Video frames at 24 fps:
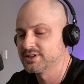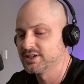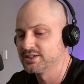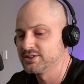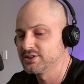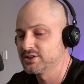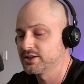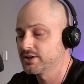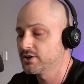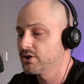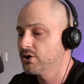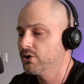and you're
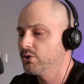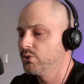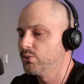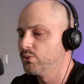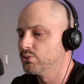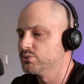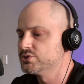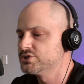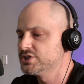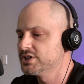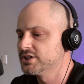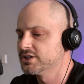like, oh
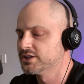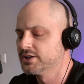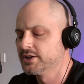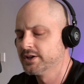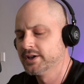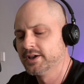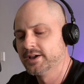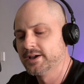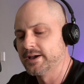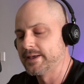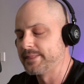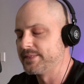shit.
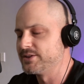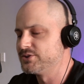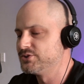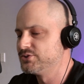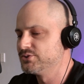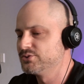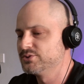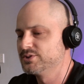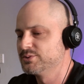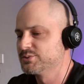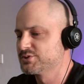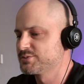And the
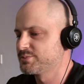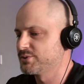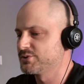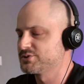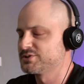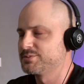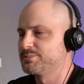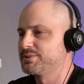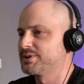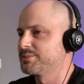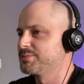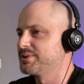dude that was supposed
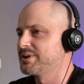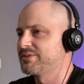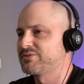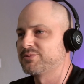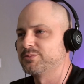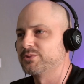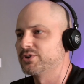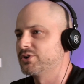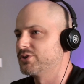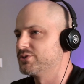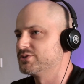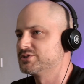to pick me up from
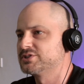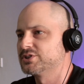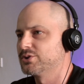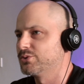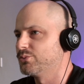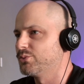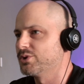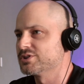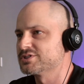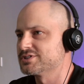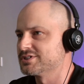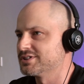the hotel
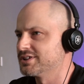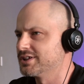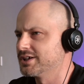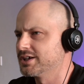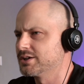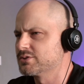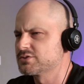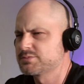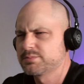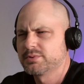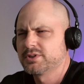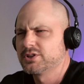wasn't there. It
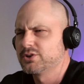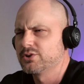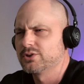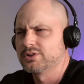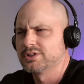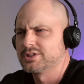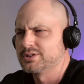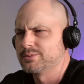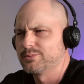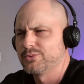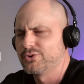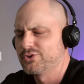was pretty early
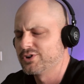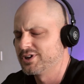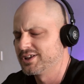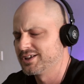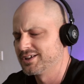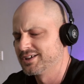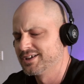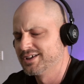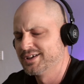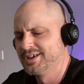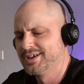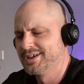in the morning.
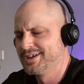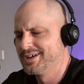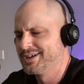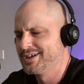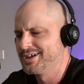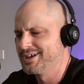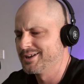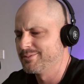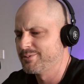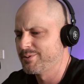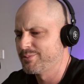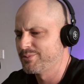And
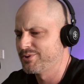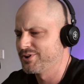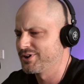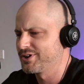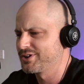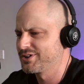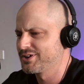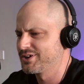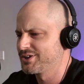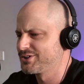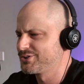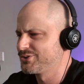I remember
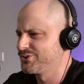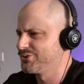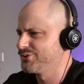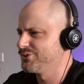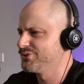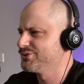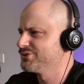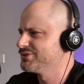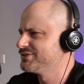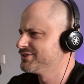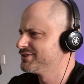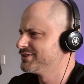I
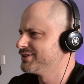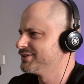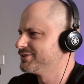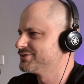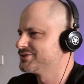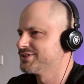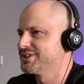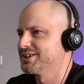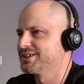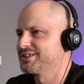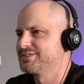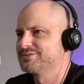called. I
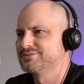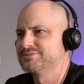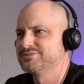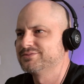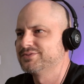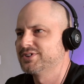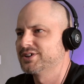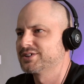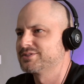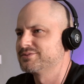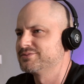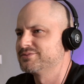was like,
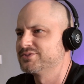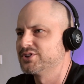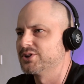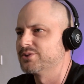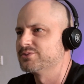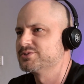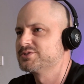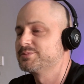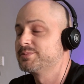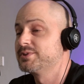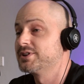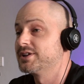fuck,
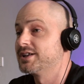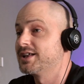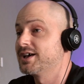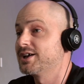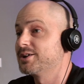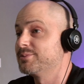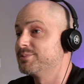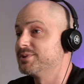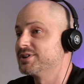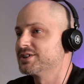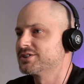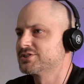spinning out
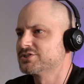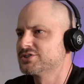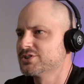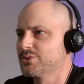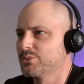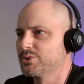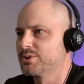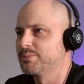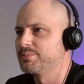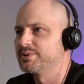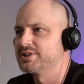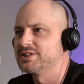a bit, because you don't
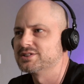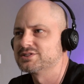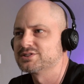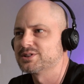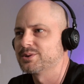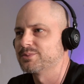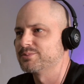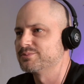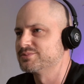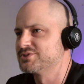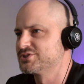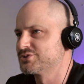want to be in
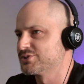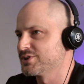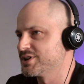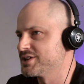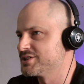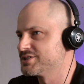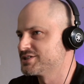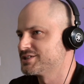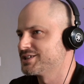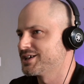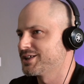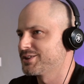some
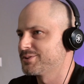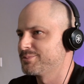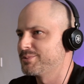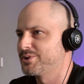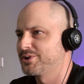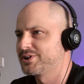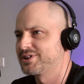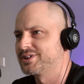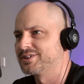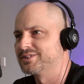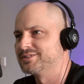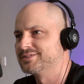strange South
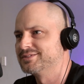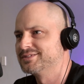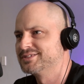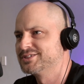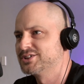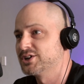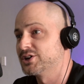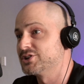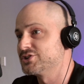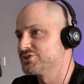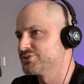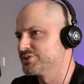American
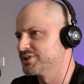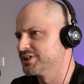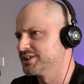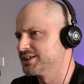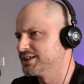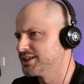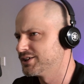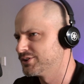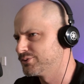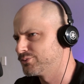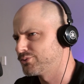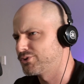country and
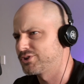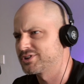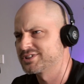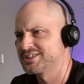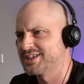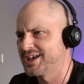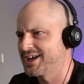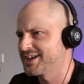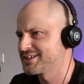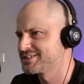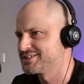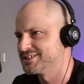get in the wrong
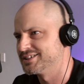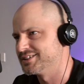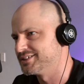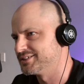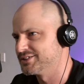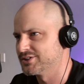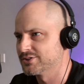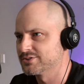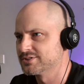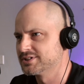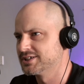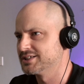taxi and
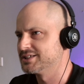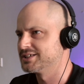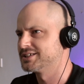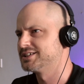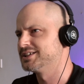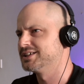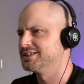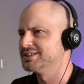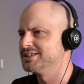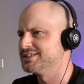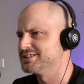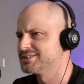get your
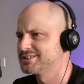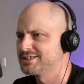kidneys